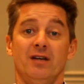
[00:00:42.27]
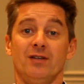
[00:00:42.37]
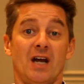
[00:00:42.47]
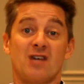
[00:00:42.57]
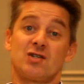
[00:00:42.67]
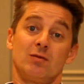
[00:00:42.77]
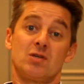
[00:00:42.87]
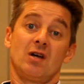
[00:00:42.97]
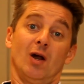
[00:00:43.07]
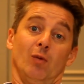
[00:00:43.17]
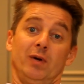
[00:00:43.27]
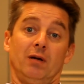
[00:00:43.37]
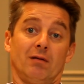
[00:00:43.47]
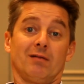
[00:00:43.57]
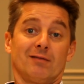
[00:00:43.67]
and asked him to help me
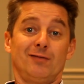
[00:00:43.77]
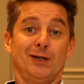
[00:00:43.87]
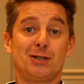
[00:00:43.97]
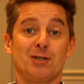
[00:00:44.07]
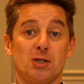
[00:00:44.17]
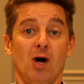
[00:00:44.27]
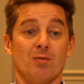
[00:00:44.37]
finish the job.